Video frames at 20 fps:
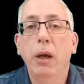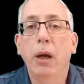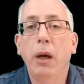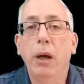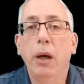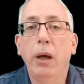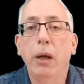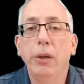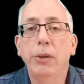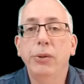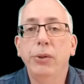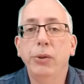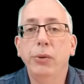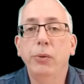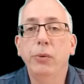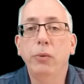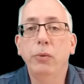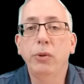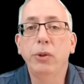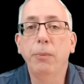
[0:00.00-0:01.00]
uh,
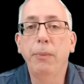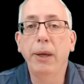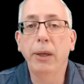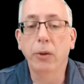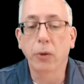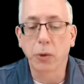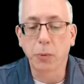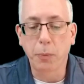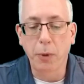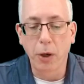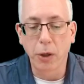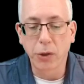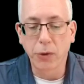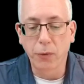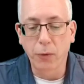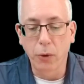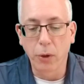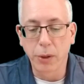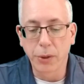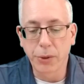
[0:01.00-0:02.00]
to to make those parts
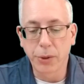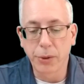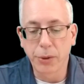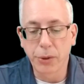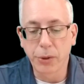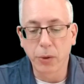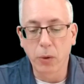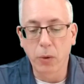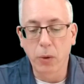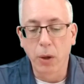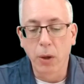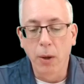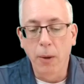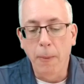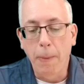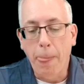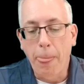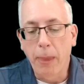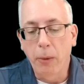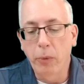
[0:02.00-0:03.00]
for us and so
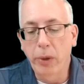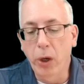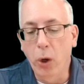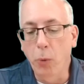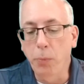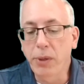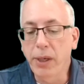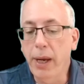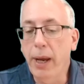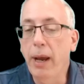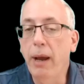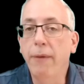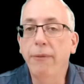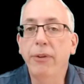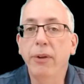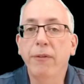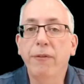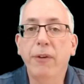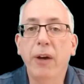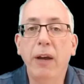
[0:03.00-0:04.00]
we hope to have
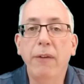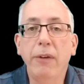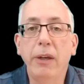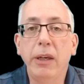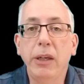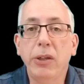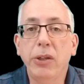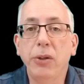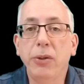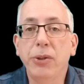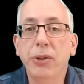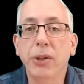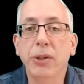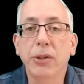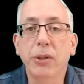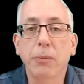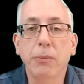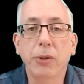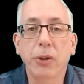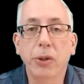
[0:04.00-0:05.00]
the 582
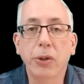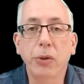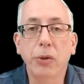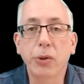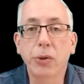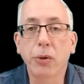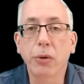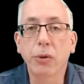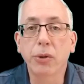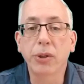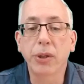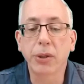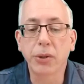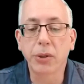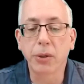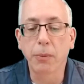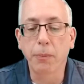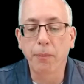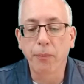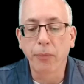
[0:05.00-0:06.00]
system the two stroke
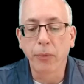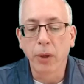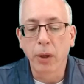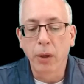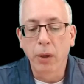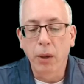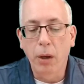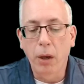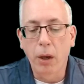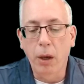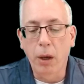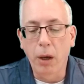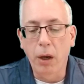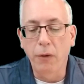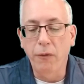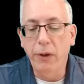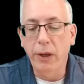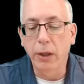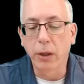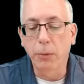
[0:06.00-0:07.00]
system uh,
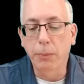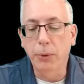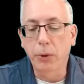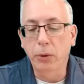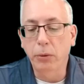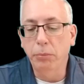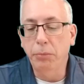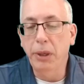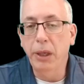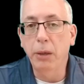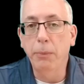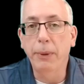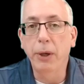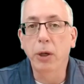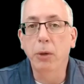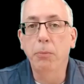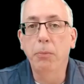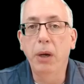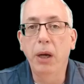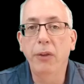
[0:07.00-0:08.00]
available in
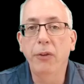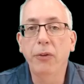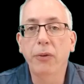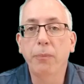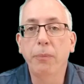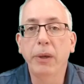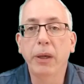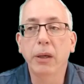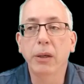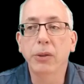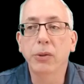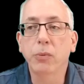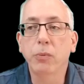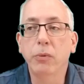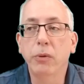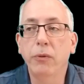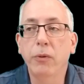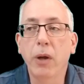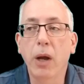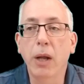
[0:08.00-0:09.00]
about a month because
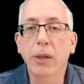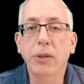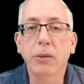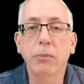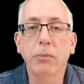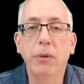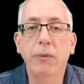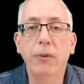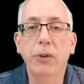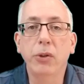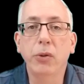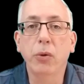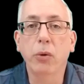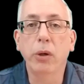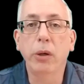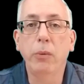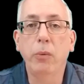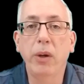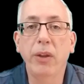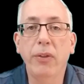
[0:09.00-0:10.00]
we've got some
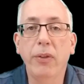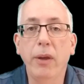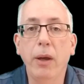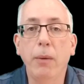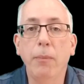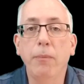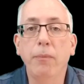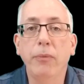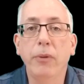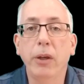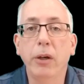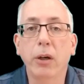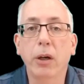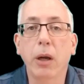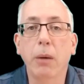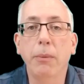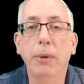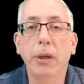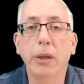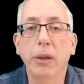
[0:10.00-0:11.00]
inventory with them that are
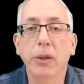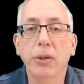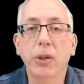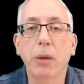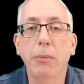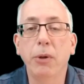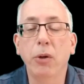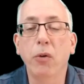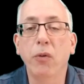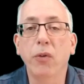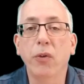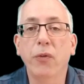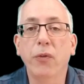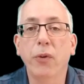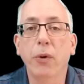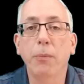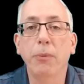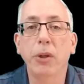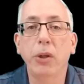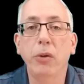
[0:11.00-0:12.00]
coming that's coming over
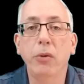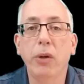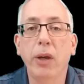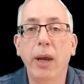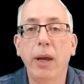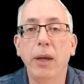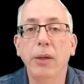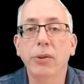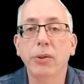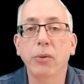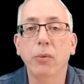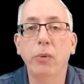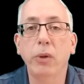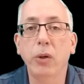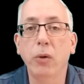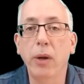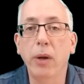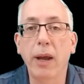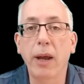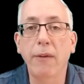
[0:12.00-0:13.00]
from the UK so we
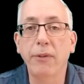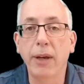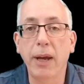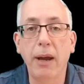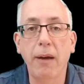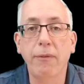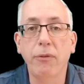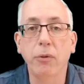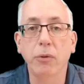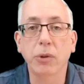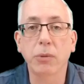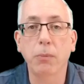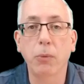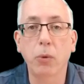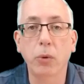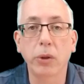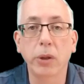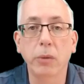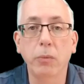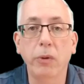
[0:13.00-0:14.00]
don't have to have those
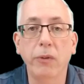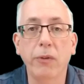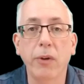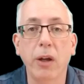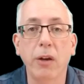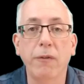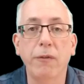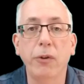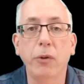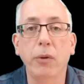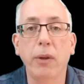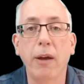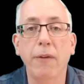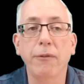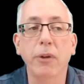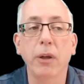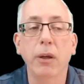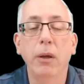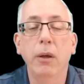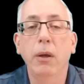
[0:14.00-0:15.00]
molded we've got a few
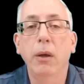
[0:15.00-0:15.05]
left